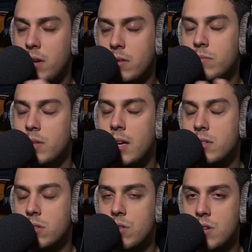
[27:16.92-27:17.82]
I just
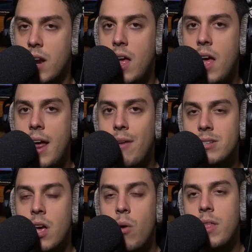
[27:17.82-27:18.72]
cursed again. Anyways,
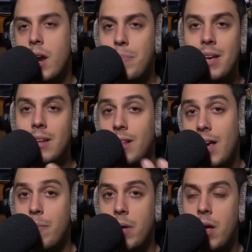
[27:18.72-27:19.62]
without it being
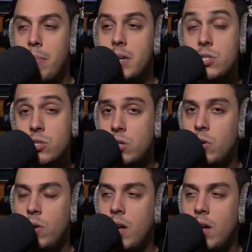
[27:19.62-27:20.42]
lame, but it's true.